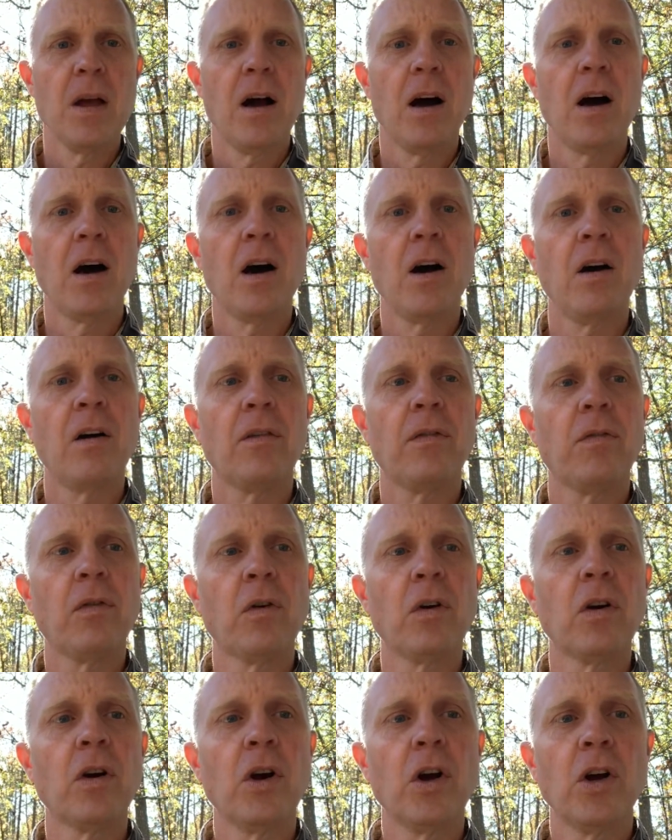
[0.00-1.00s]

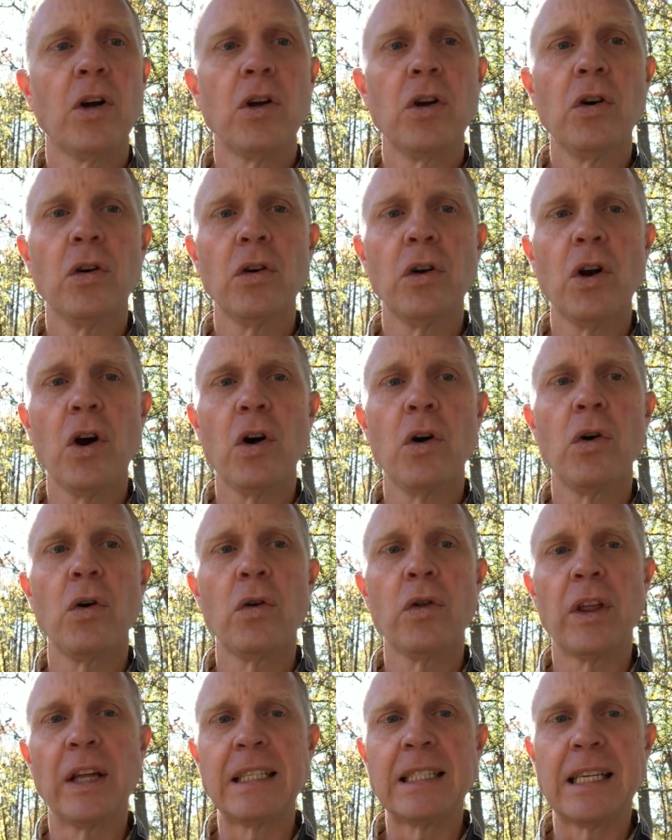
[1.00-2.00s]
For you don't know
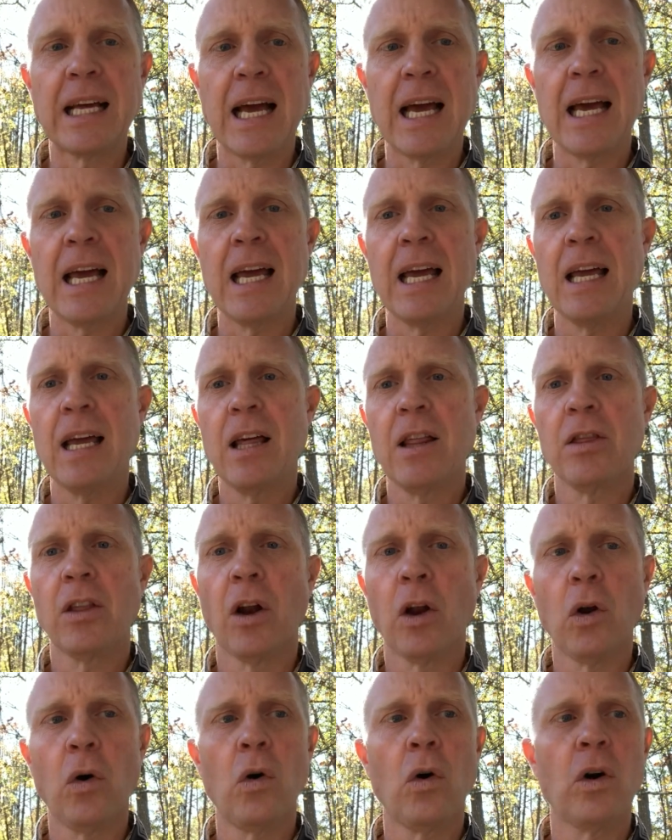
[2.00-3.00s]
the day the
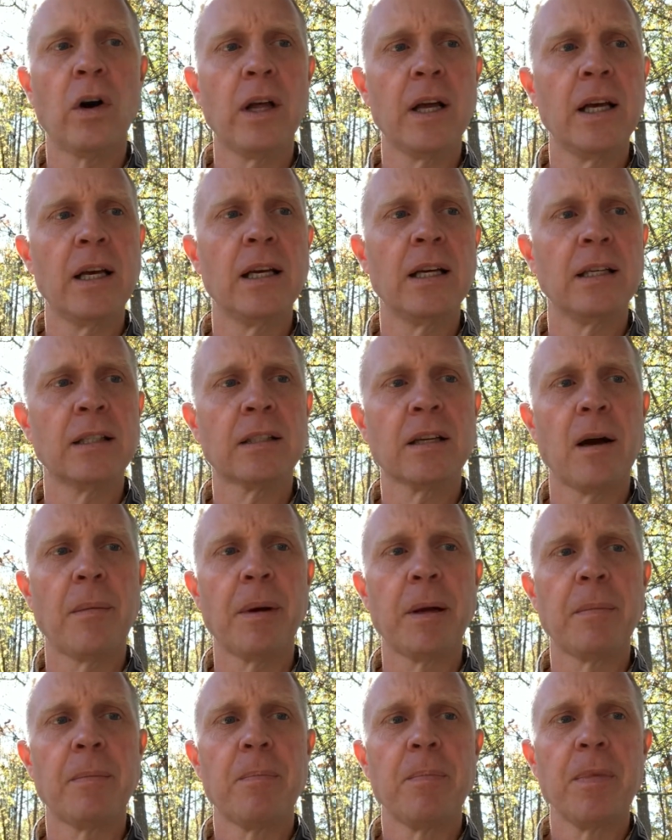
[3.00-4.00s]
Lord is
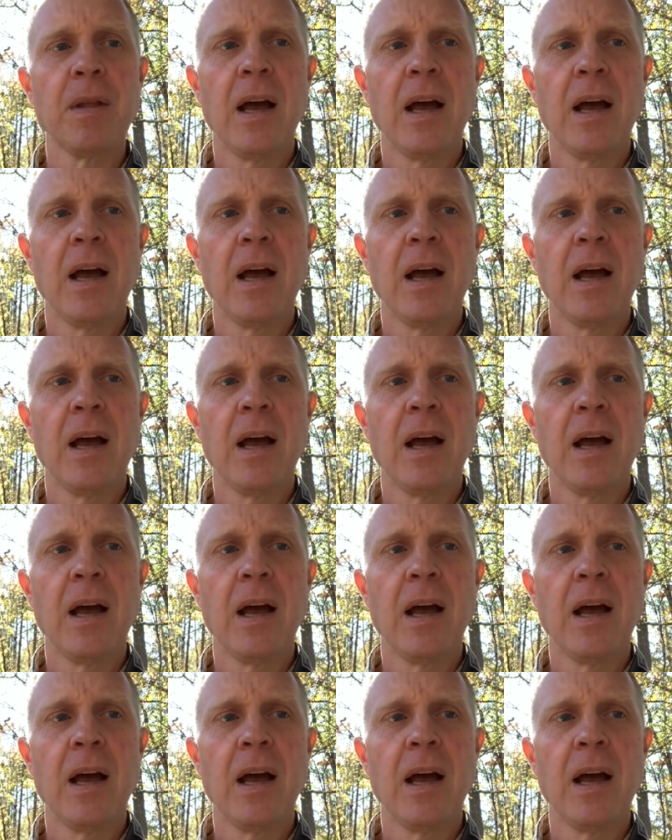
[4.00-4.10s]
coming.